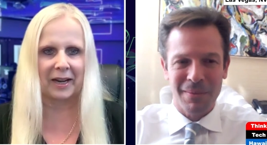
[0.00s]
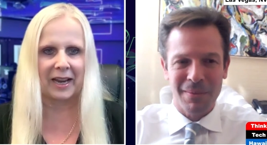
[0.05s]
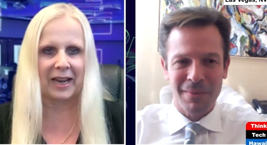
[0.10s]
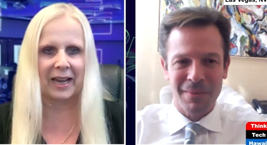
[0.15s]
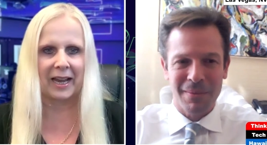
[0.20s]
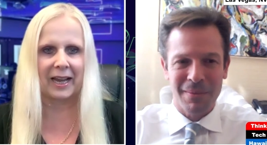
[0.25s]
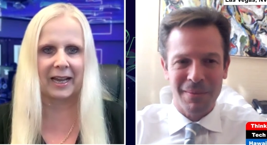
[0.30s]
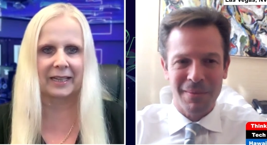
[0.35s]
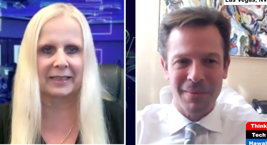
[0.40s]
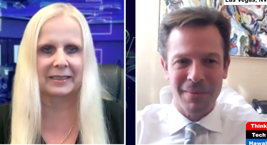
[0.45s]

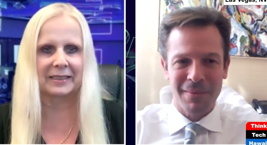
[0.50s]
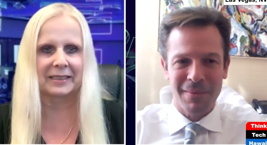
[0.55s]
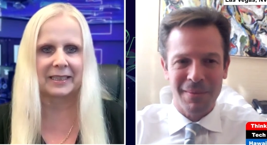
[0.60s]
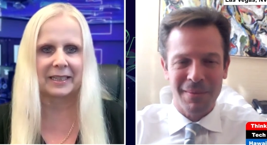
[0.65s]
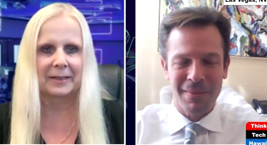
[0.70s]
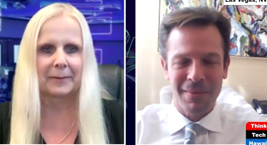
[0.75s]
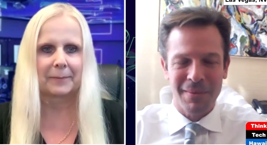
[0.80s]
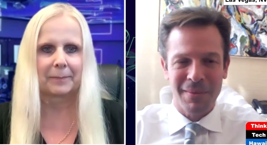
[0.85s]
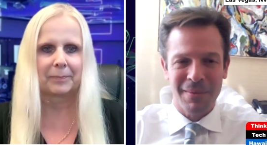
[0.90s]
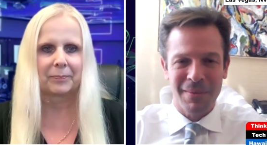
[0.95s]
Speaker 1: And
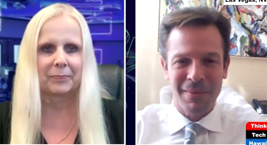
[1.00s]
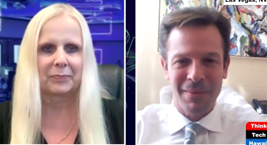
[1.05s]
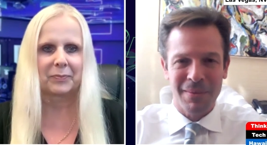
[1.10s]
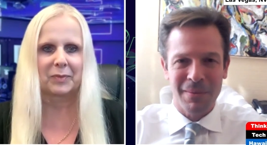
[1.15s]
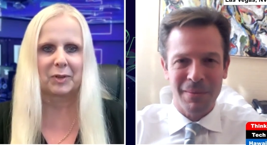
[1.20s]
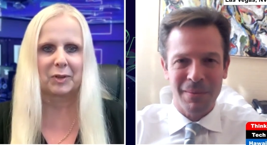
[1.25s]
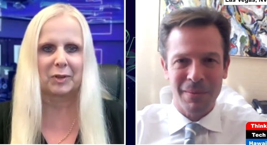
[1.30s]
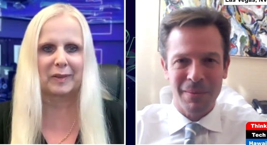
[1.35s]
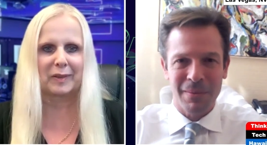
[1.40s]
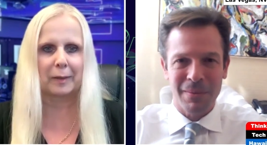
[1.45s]

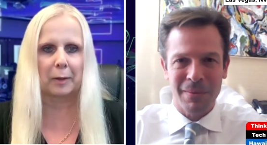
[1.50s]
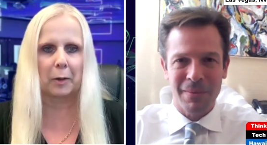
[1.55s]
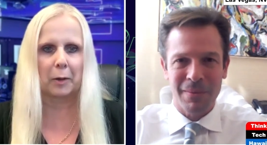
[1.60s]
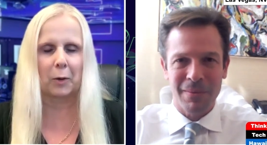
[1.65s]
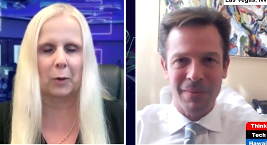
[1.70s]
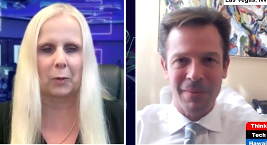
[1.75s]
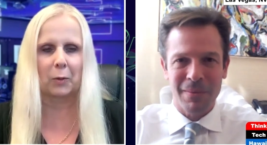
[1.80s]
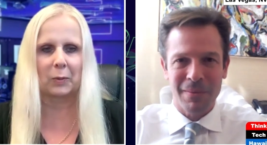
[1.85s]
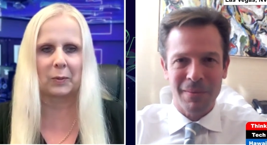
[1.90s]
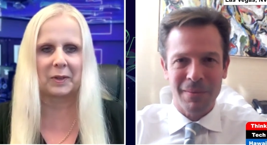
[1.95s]

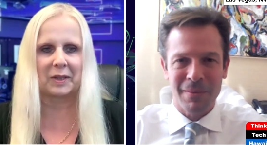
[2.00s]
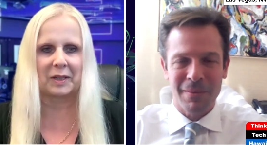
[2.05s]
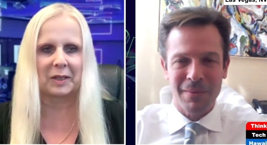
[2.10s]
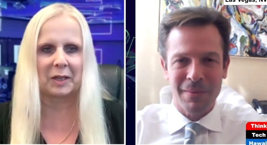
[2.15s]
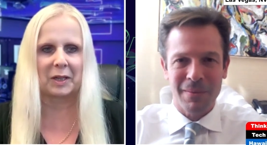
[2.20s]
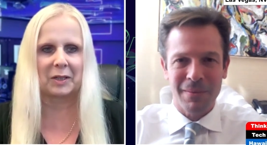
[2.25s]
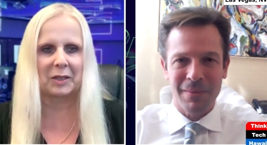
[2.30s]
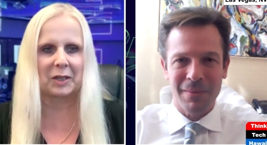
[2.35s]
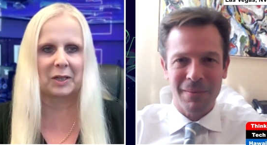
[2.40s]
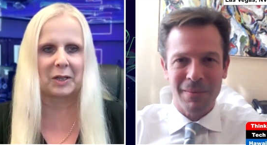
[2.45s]
so,
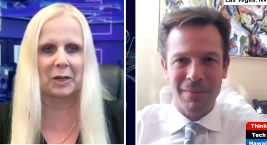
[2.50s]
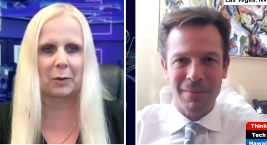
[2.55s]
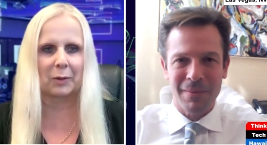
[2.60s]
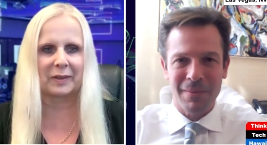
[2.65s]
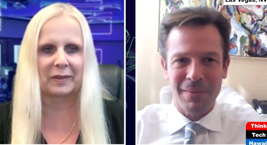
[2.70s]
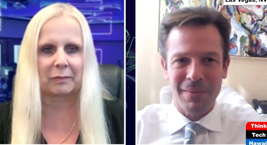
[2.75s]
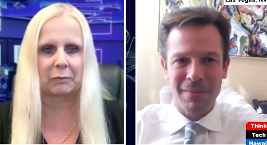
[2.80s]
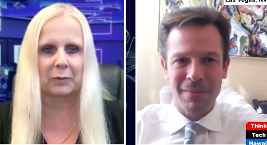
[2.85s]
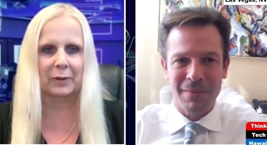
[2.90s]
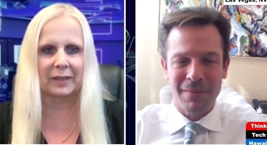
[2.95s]
you know,
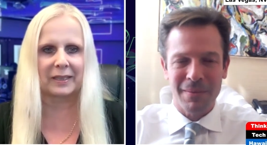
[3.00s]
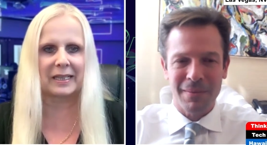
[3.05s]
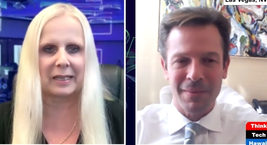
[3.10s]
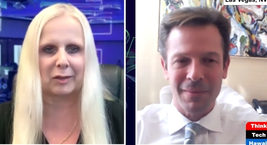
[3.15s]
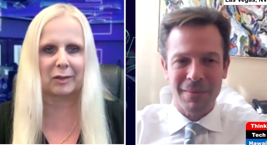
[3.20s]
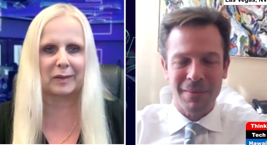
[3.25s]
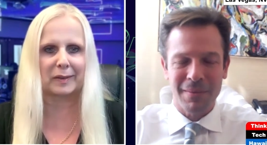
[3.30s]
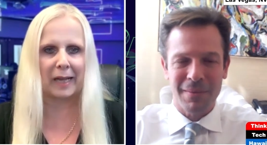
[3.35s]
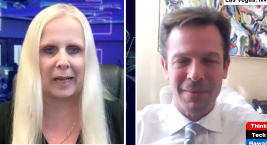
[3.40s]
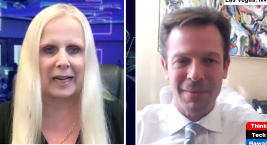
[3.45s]
it's really
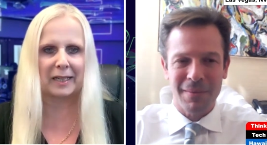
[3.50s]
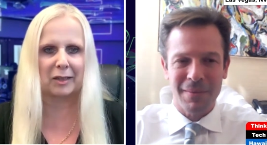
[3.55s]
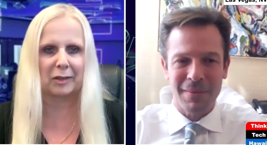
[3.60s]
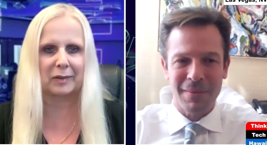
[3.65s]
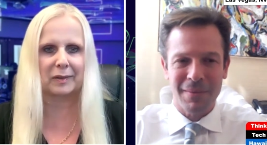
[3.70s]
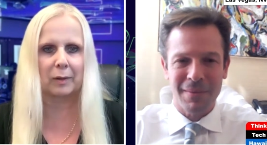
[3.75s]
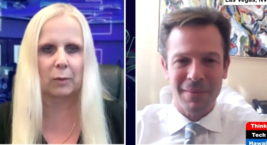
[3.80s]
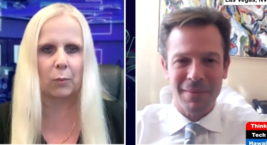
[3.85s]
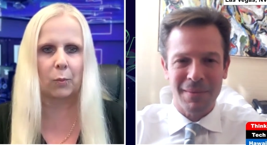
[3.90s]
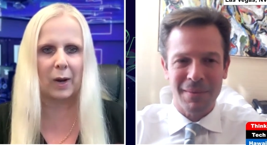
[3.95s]
exciting.
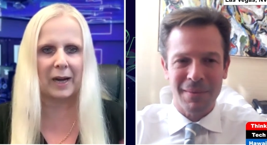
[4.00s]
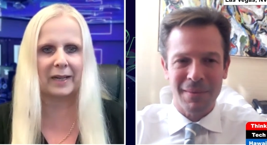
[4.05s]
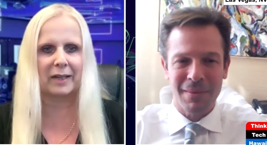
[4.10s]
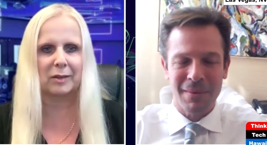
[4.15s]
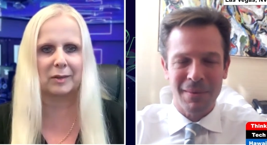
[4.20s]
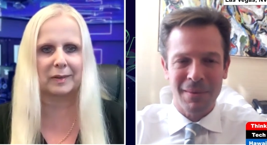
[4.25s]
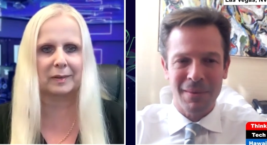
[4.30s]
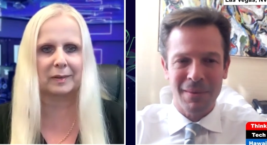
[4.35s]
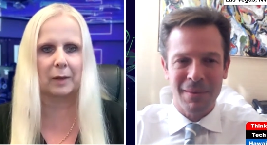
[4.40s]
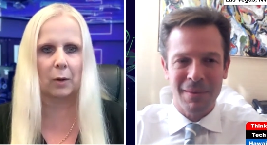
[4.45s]
So what
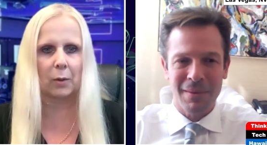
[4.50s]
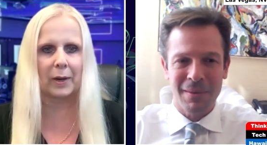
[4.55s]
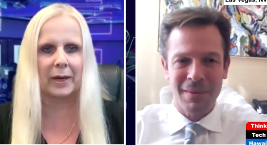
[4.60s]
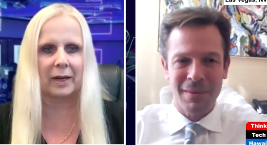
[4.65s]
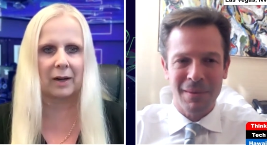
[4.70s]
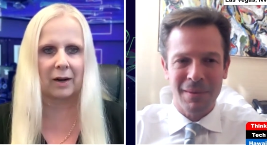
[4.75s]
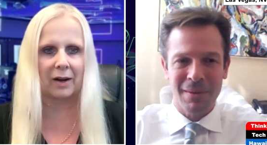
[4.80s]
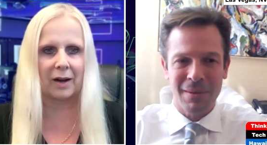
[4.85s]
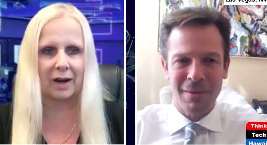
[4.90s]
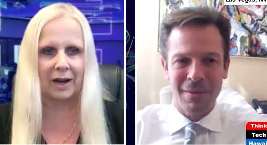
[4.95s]
is going
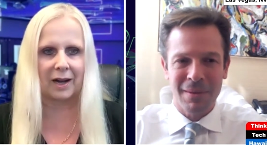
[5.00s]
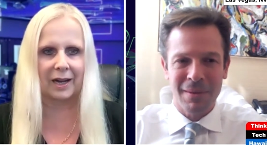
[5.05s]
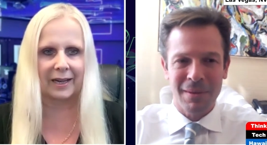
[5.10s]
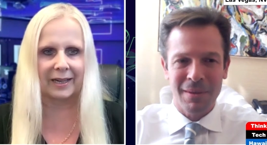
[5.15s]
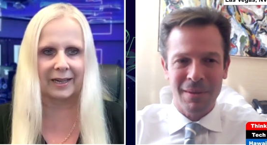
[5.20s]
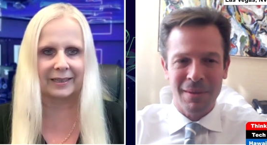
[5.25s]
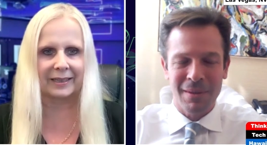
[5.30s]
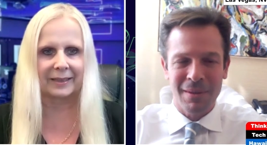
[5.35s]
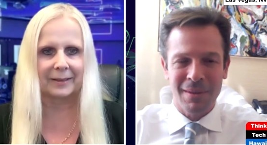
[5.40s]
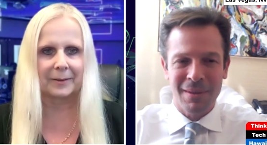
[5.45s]

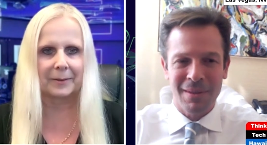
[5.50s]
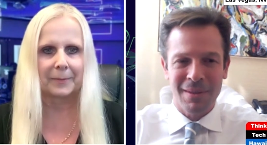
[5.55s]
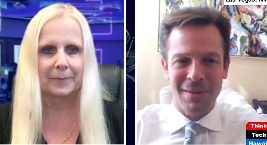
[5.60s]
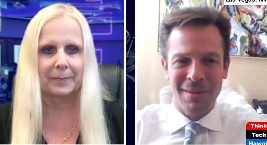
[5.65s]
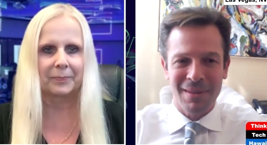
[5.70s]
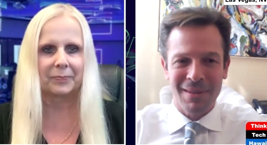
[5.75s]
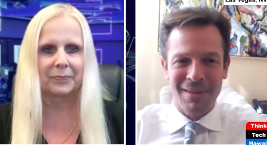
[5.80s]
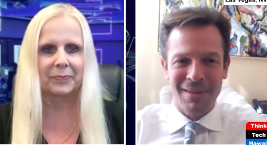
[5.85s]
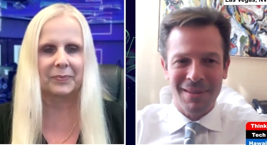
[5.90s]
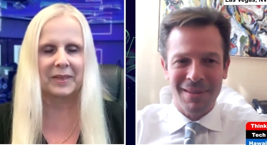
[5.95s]
on
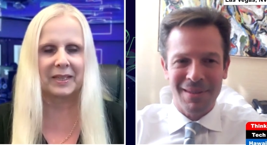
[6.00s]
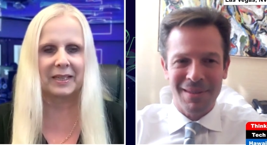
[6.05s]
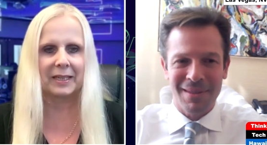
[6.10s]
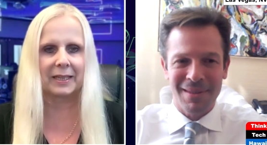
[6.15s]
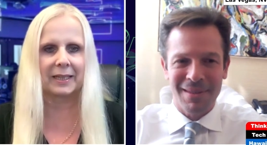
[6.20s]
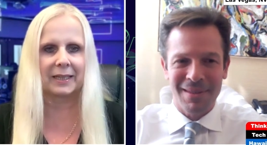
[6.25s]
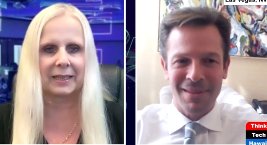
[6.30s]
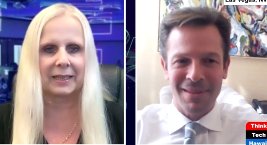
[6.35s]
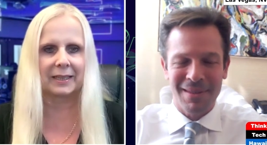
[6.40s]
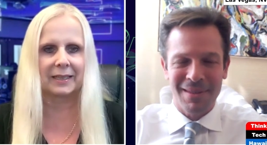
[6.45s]

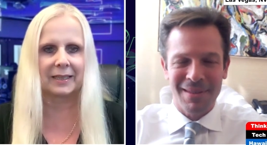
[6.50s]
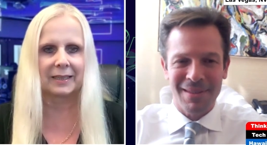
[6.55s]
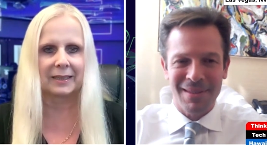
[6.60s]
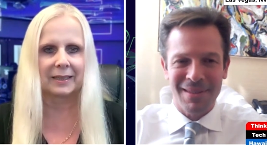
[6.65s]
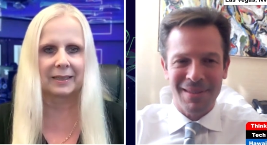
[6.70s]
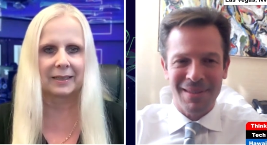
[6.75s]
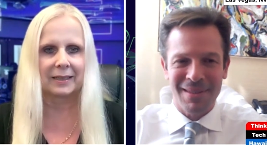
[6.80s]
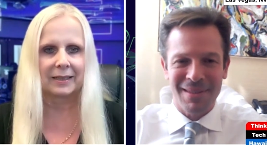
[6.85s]
in